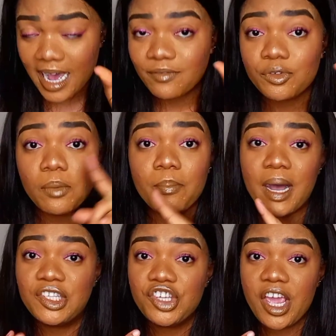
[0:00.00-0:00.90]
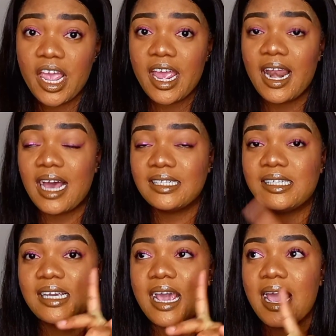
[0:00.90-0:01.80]
I've done batch A
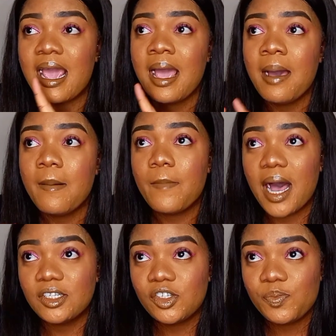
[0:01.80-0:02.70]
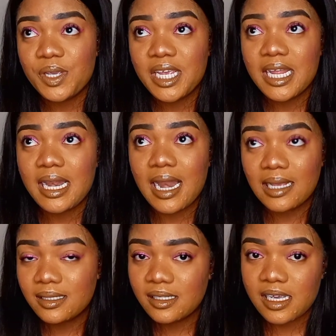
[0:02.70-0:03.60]
last year, batch B
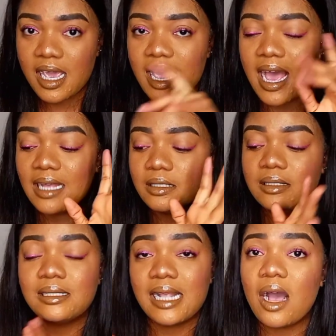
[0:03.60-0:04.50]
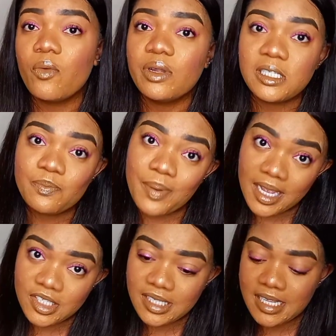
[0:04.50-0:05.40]
last year, and now it's
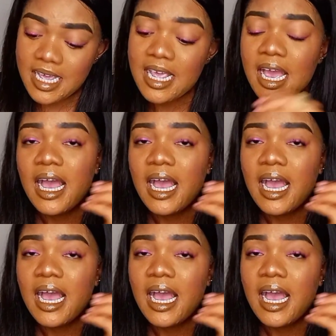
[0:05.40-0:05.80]
batch C.